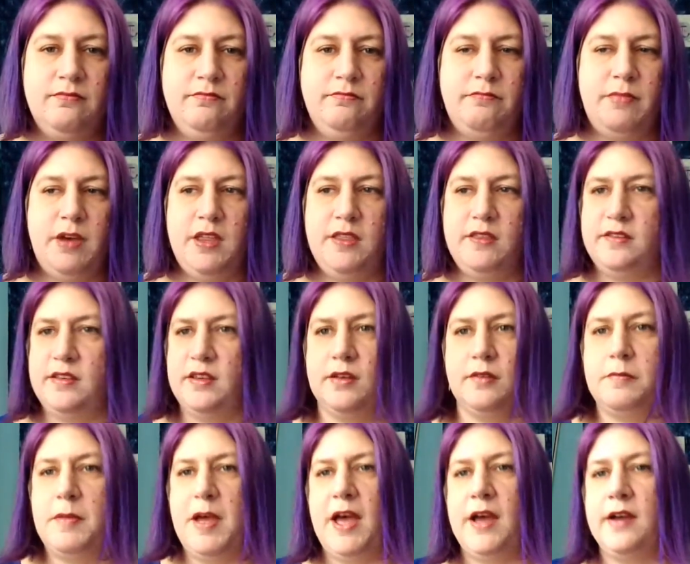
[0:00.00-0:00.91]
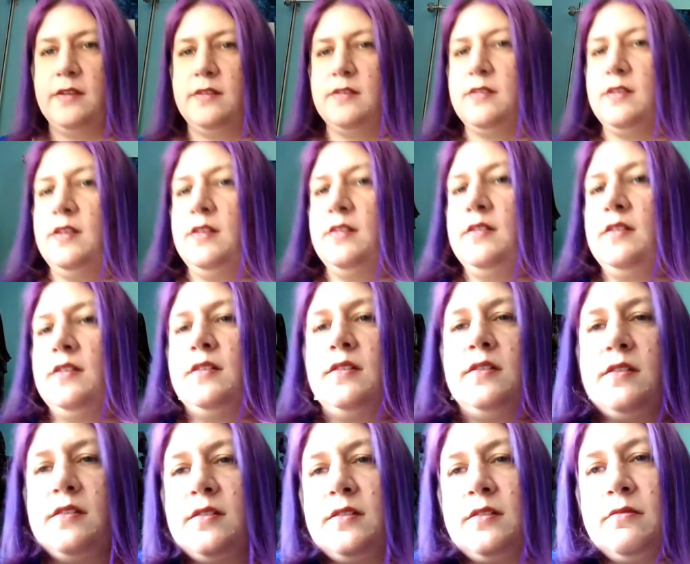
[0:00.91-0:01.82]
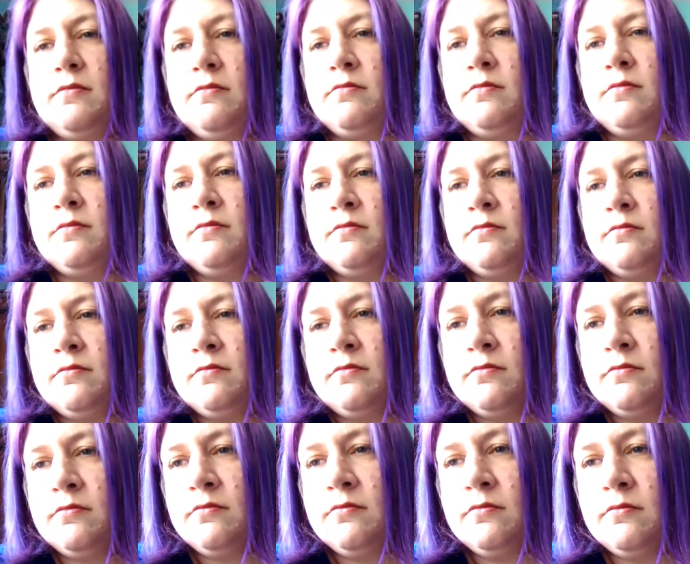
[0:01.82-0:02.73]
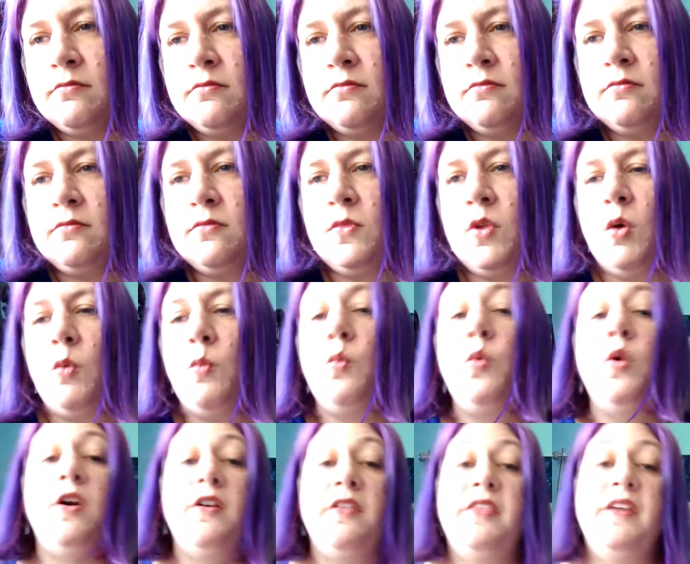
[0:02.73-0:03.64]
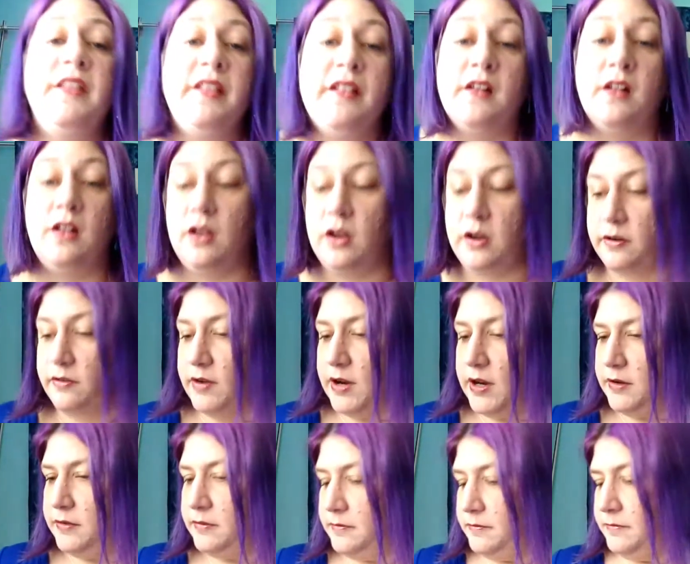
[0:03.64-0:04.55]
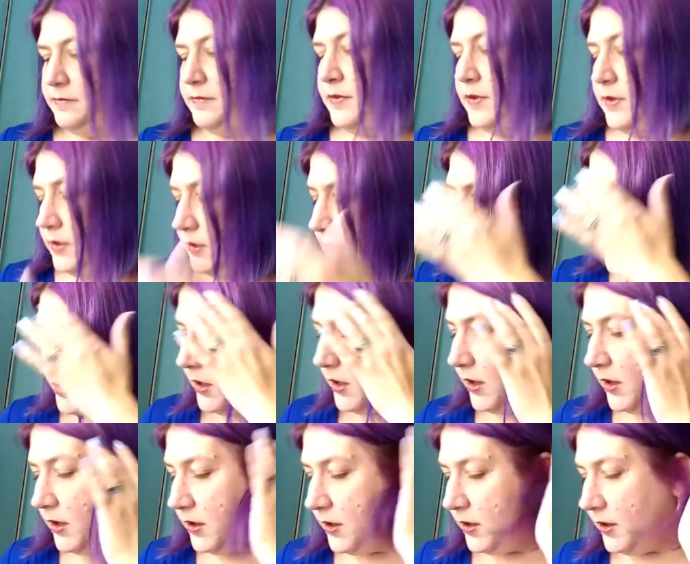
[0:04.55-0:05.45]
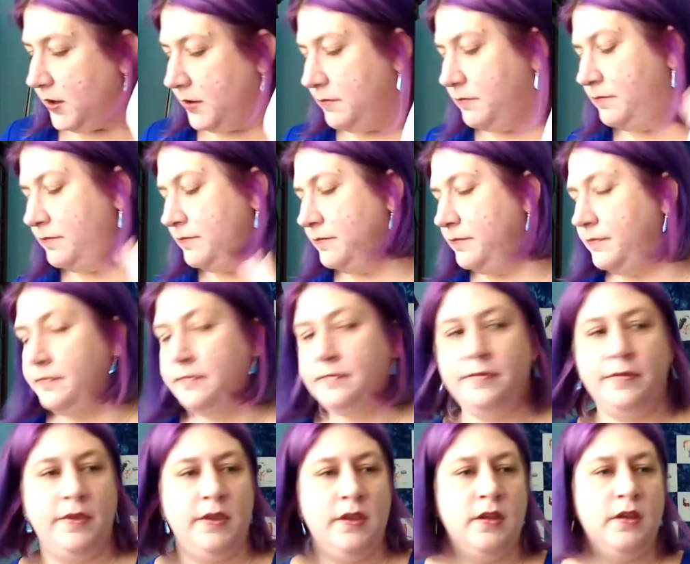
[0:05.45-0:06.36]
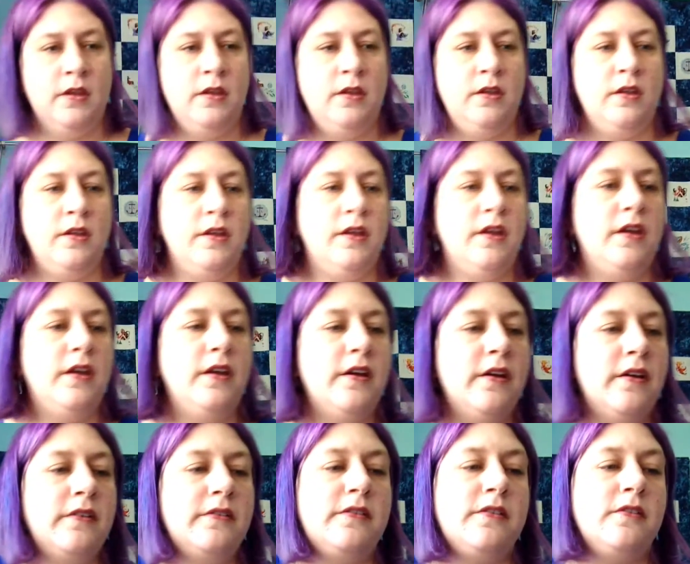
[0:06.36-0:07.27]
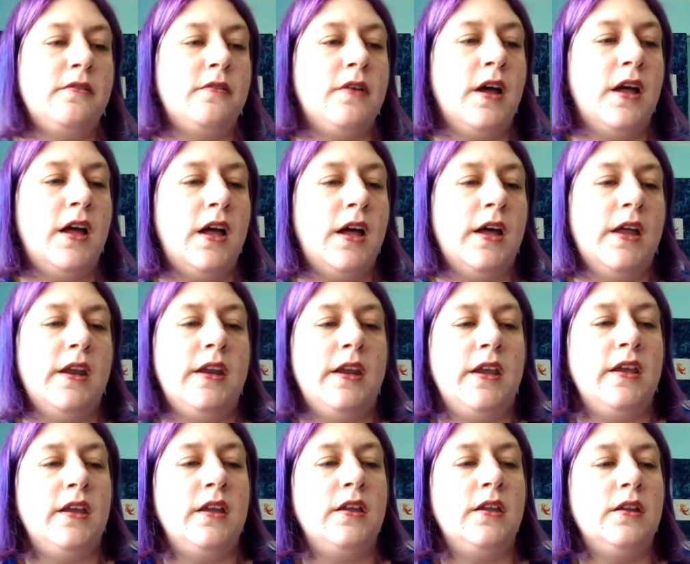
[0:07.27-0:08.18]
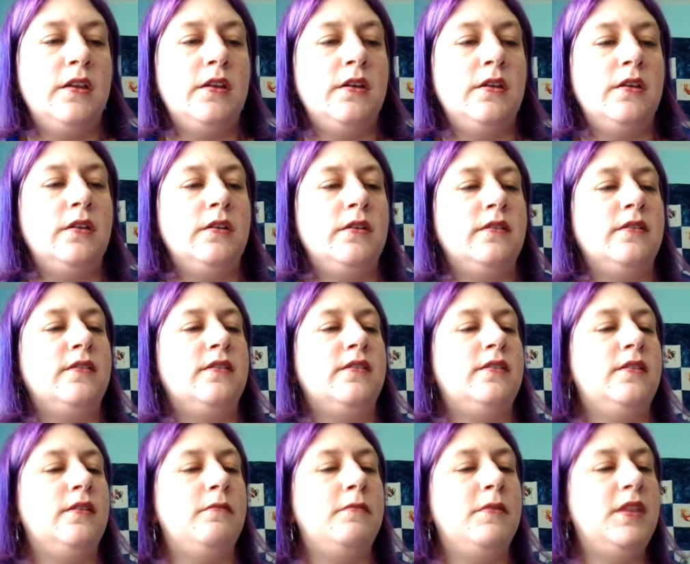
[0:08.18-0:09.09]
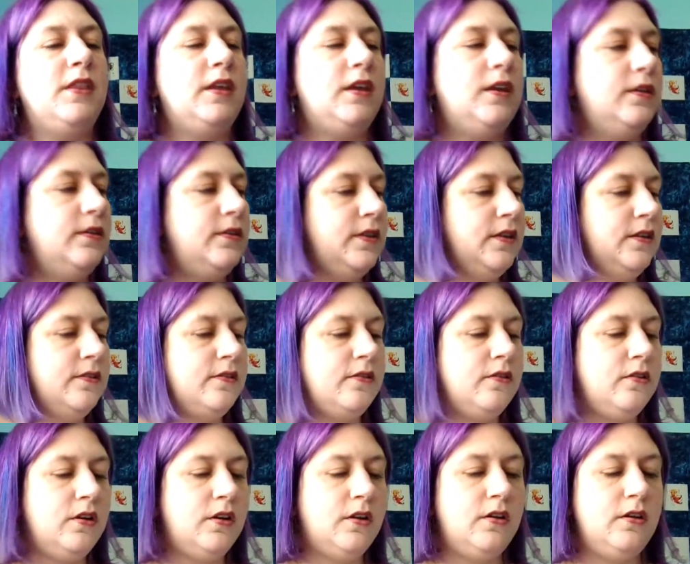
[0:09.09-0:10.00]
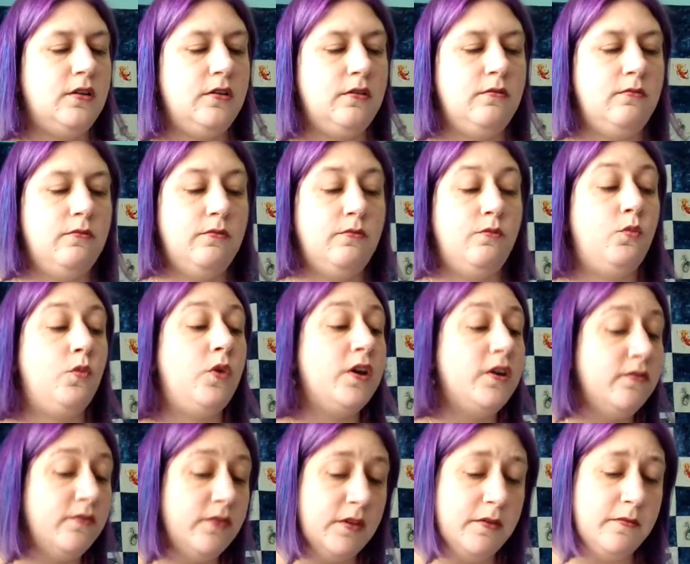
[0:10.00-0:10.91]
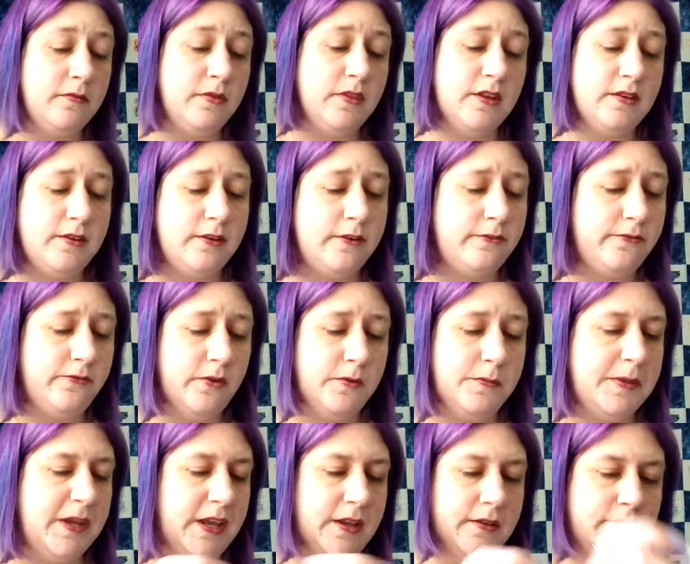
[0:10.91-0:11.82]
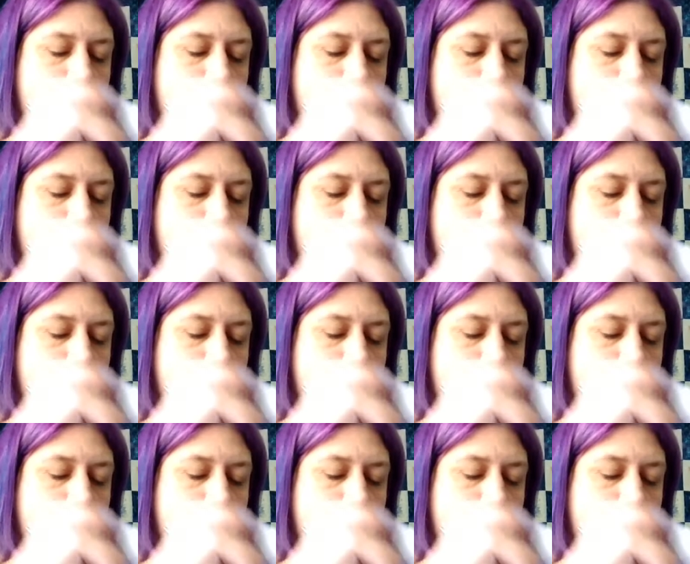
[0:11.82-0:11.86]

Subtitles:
buy the silk packs because it's worth it in the long run. I also got in some of these. These are gonna, one of them, this is for me.